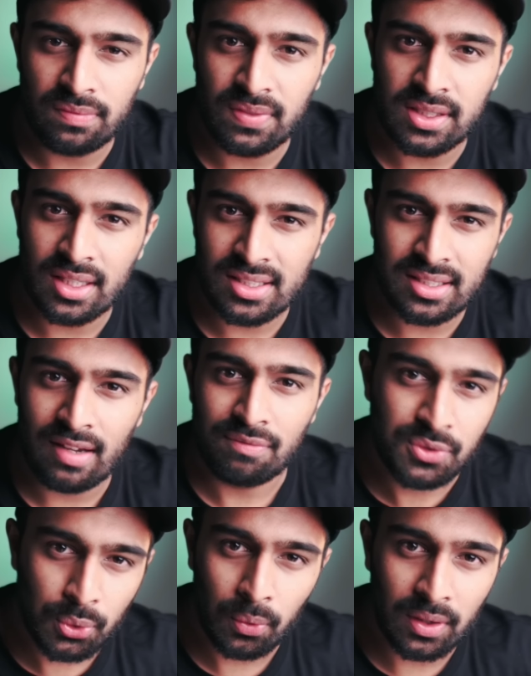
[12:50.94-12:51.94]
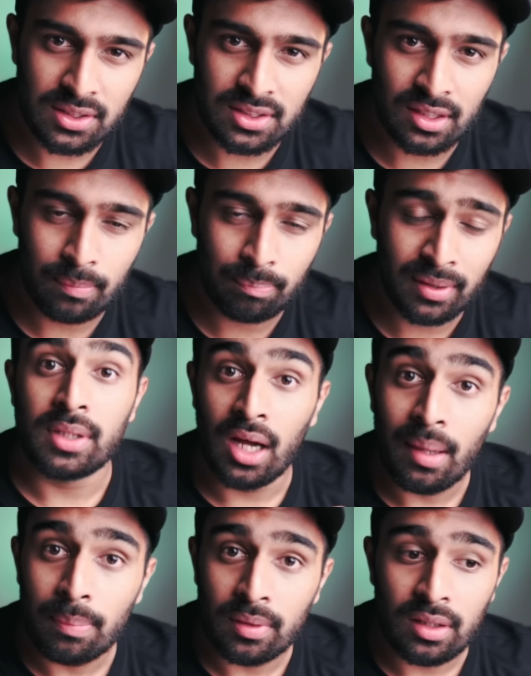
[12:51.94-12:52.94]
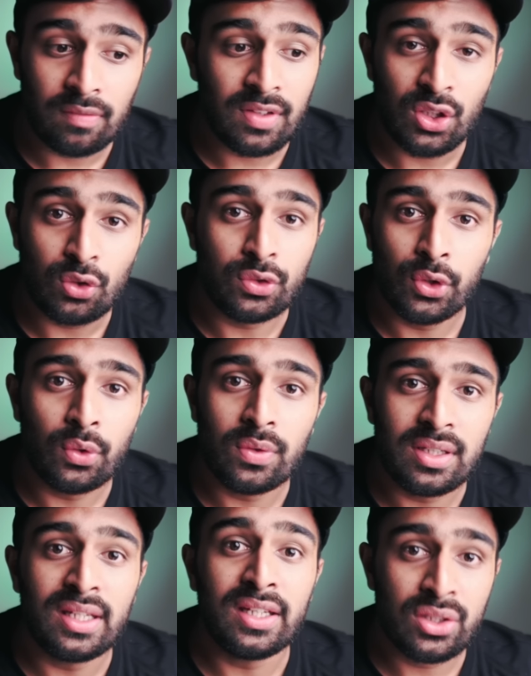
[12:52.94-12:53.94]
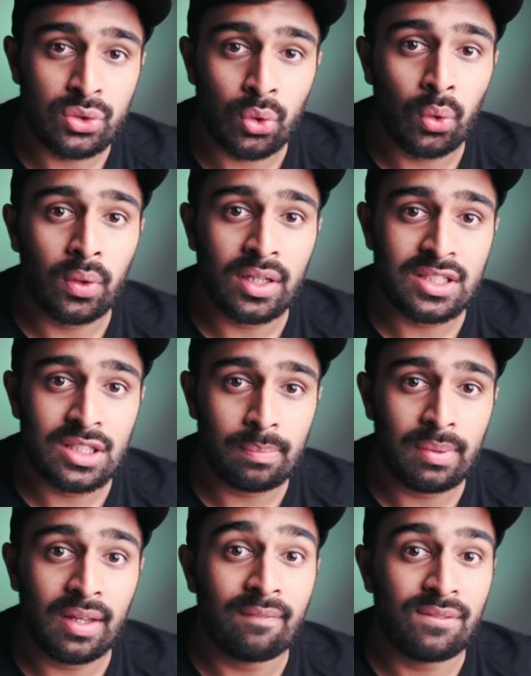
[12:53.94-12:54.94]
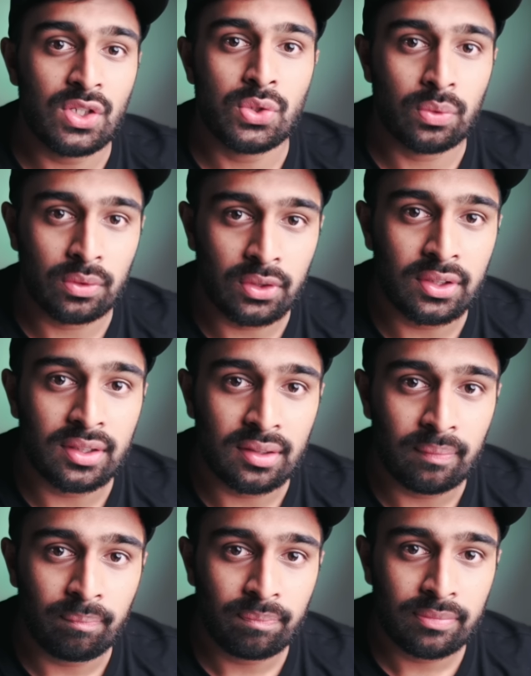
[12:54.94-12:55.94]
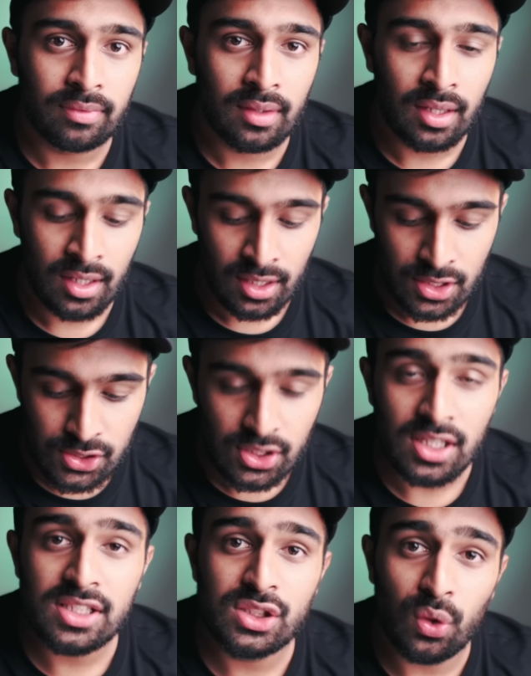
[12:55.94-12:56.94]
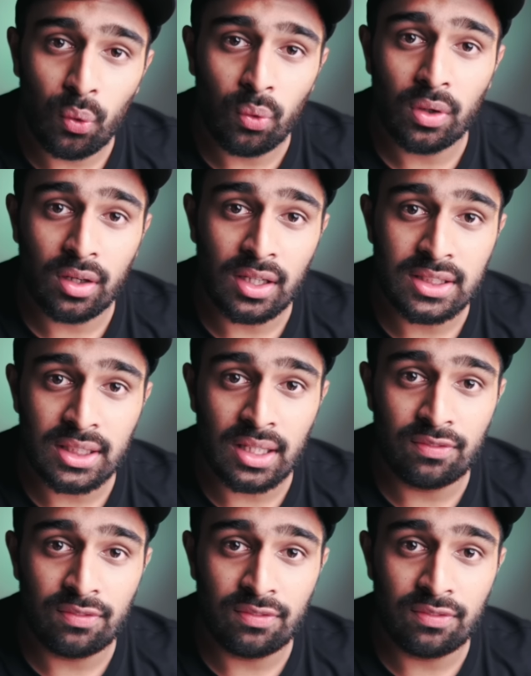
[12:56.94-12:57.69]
if it doesn't have drawings in it? But I believe that you don't need drawings to be a visual learner. Just organizing